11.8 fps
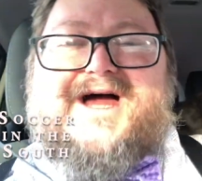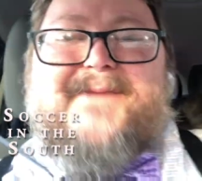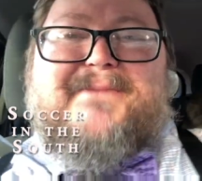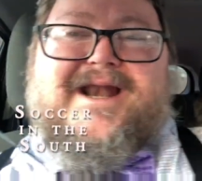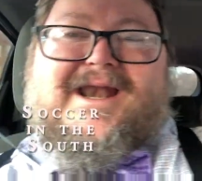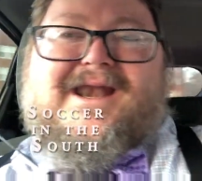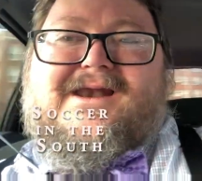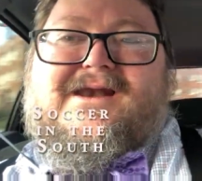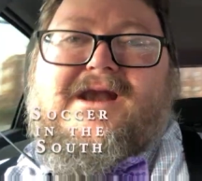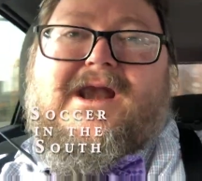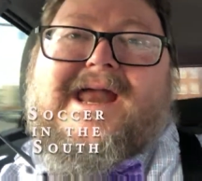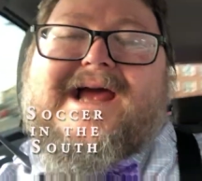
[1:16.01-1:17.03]

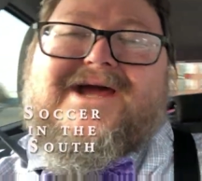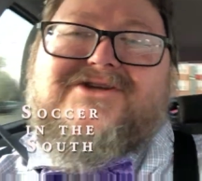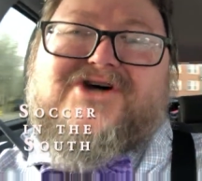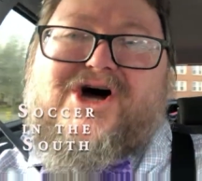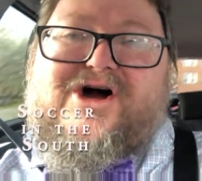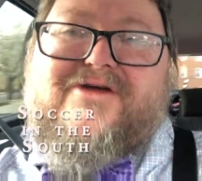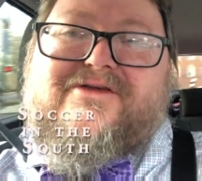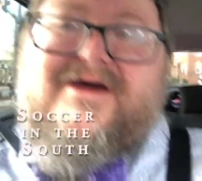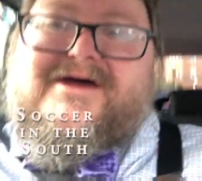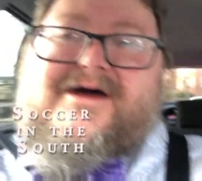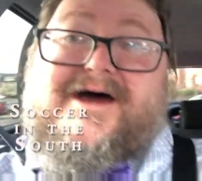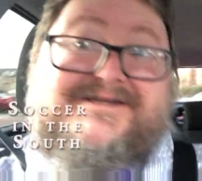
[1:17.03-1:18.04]
a dog,
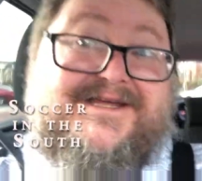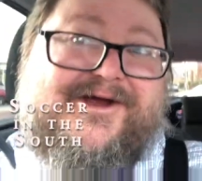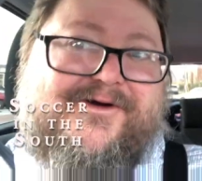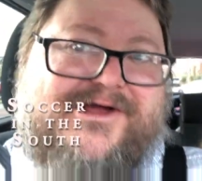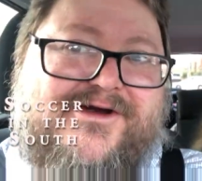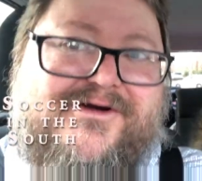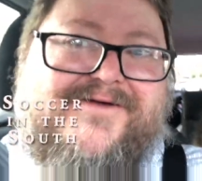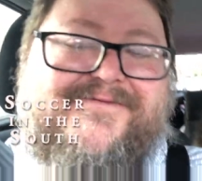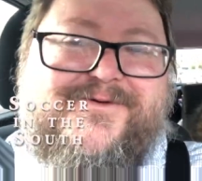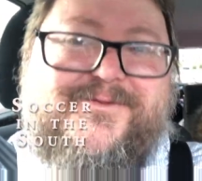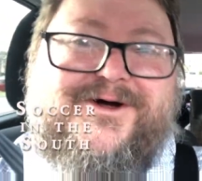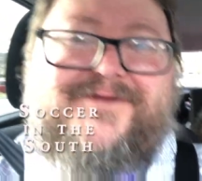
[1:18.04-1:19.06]
a terrier, if
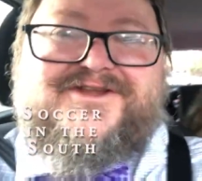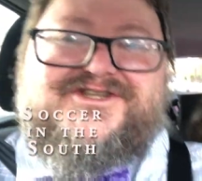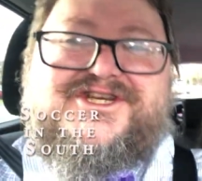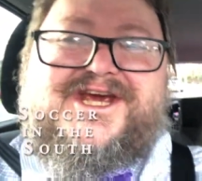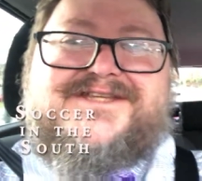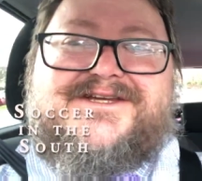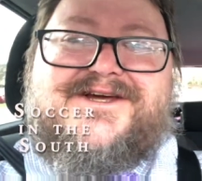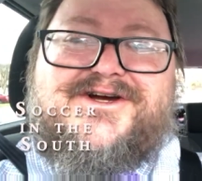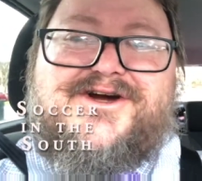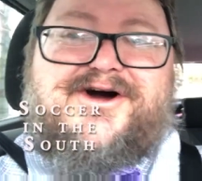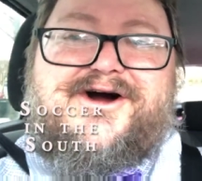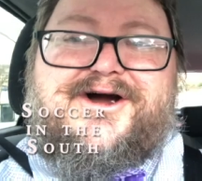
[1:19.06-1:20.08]
you will, that's chasing a
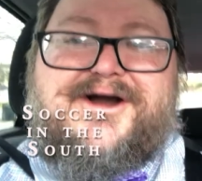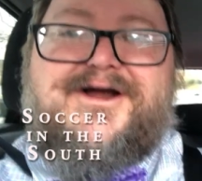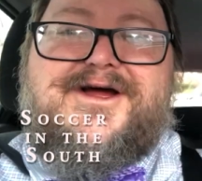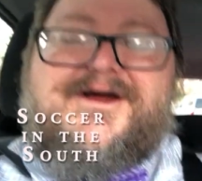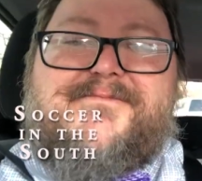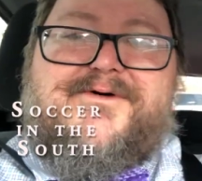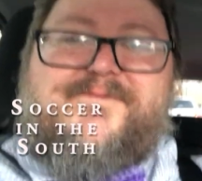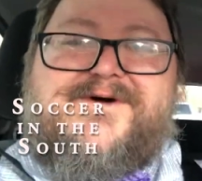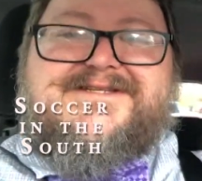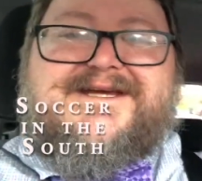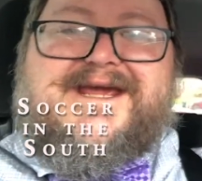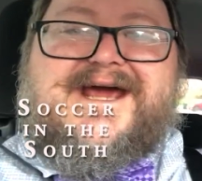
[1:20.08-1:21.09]
car. But
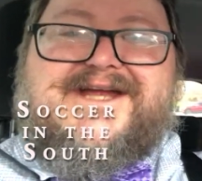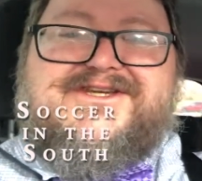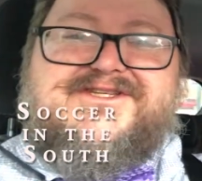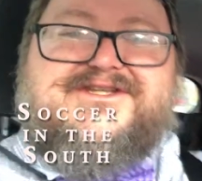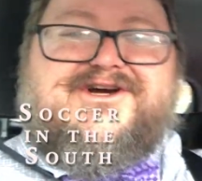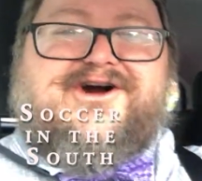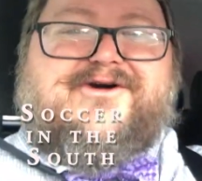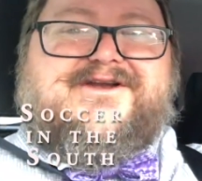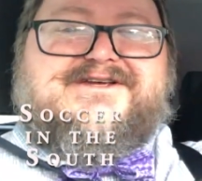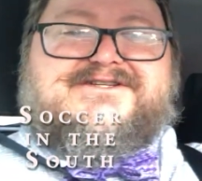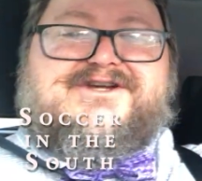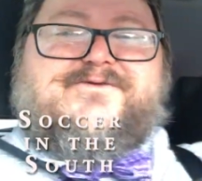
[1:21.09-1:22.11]
once it catches the car, it
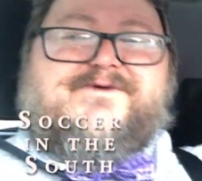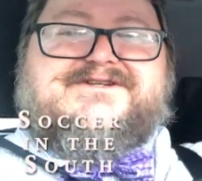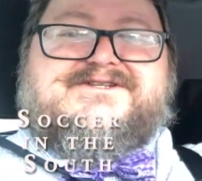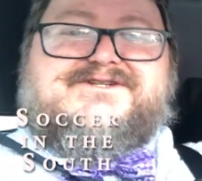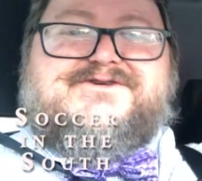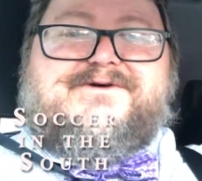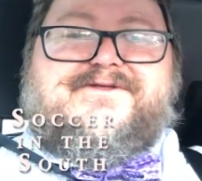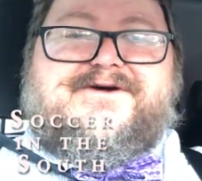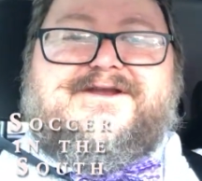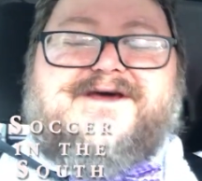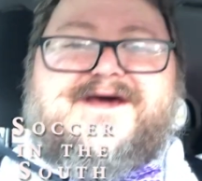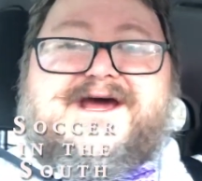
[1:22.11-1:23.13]
doesn't know what to do with
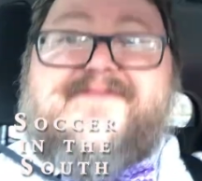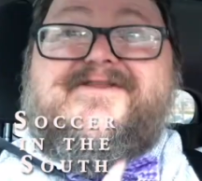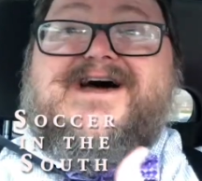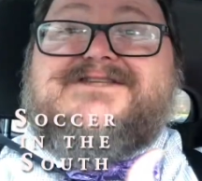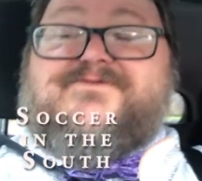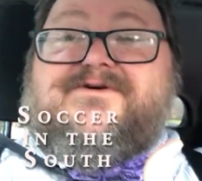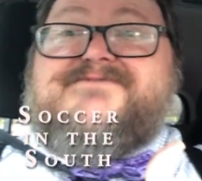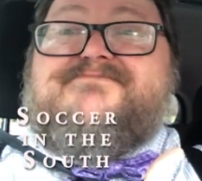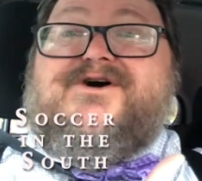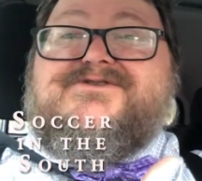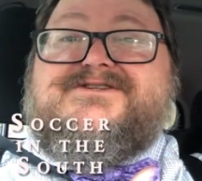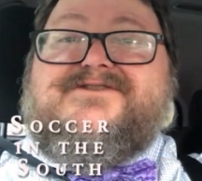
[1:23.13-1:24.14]
it. And that's what was
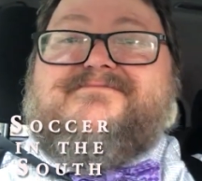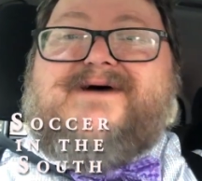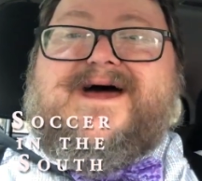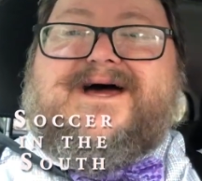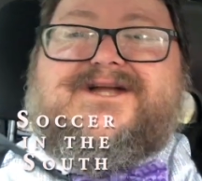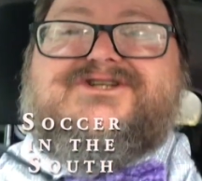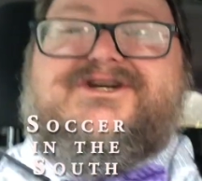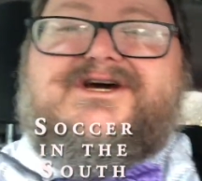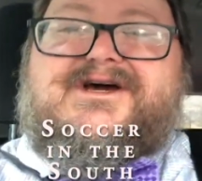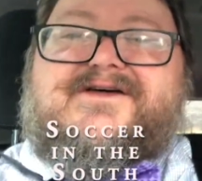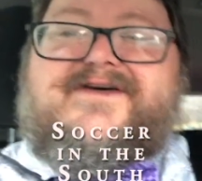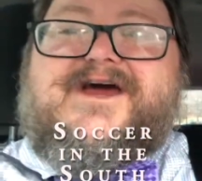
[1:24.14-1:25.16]
most of the match.
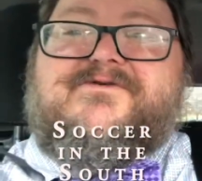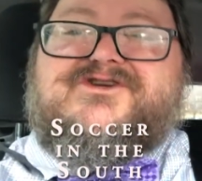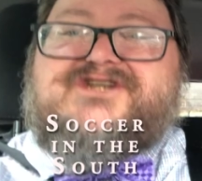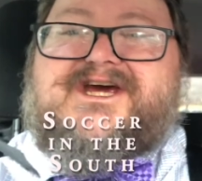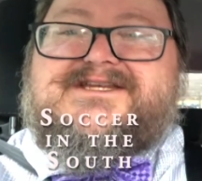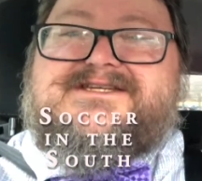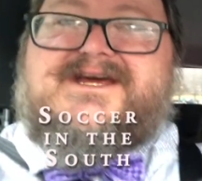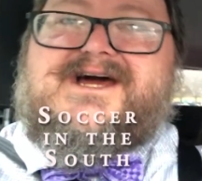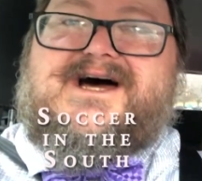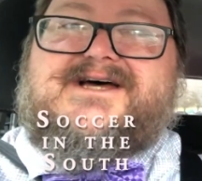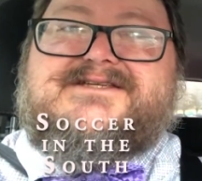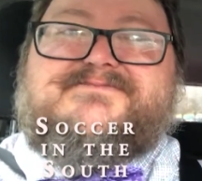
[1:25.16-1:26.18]
They were chasing
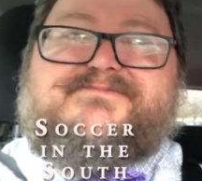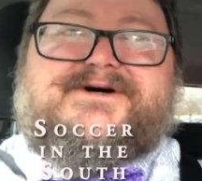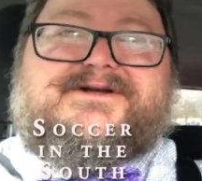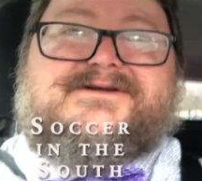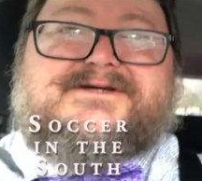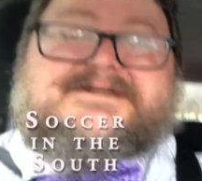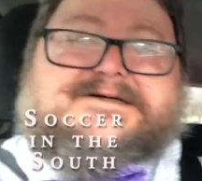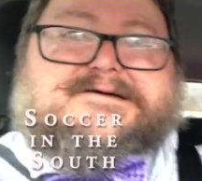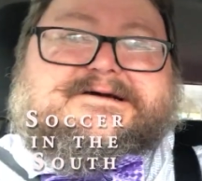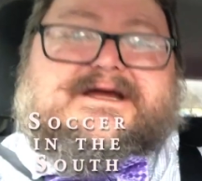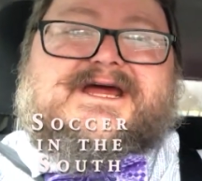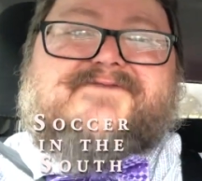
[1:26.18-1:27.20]
us, but
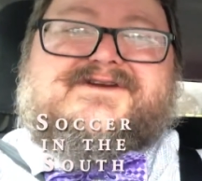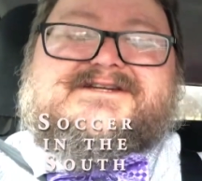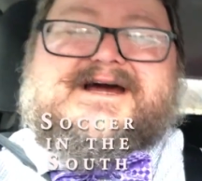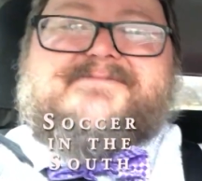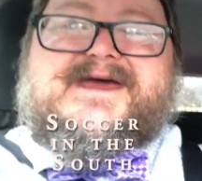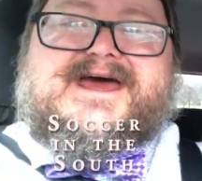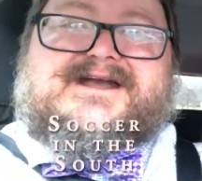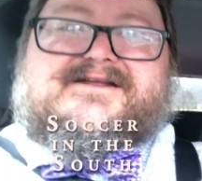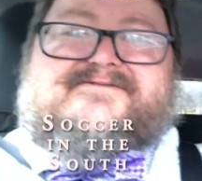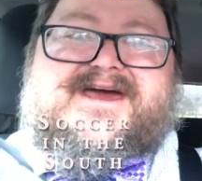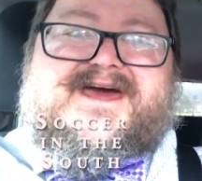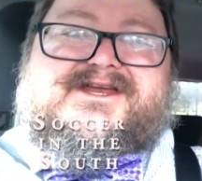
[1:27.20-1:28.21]
every time they had an
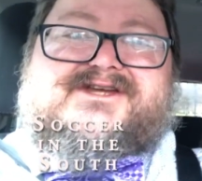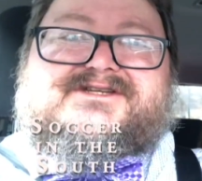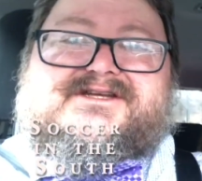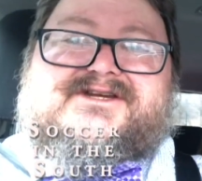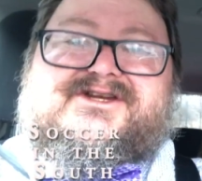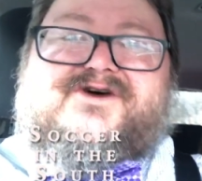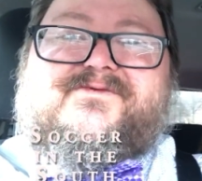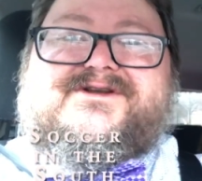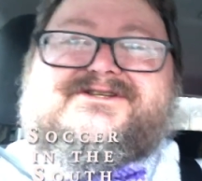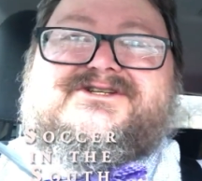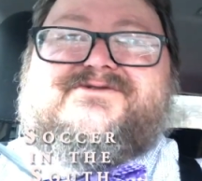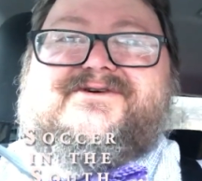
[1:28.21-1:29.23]
advantage, they didn't know
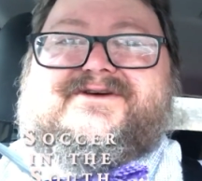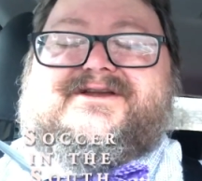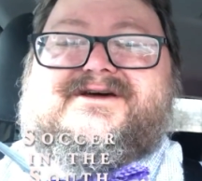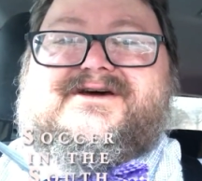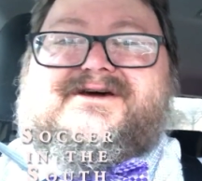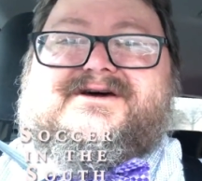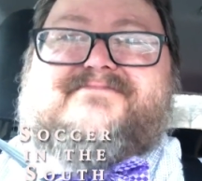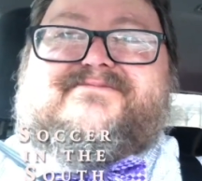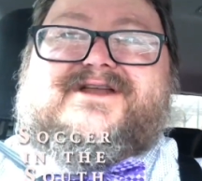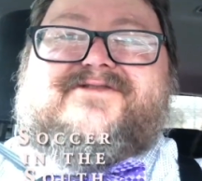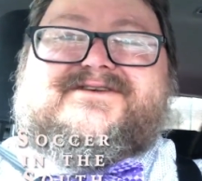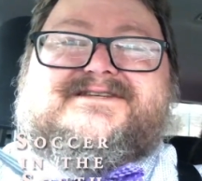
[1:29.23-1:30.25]
what to do with it.
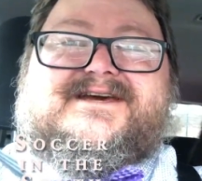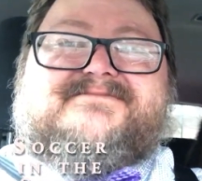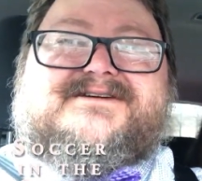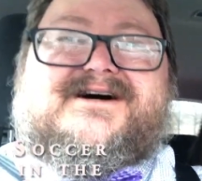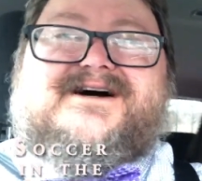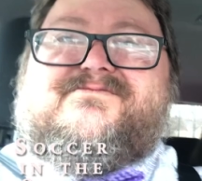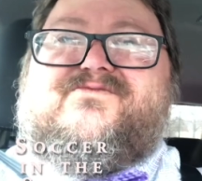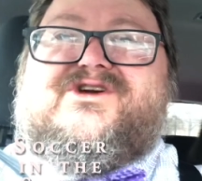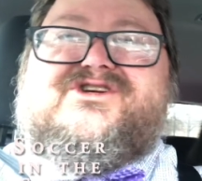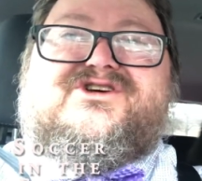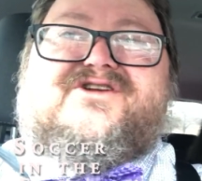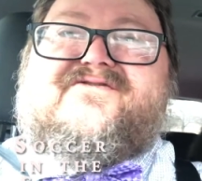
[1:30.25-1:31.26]
But at the same time, we
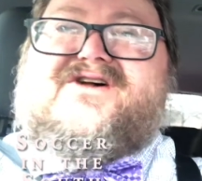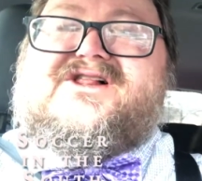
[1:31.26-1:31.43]
should have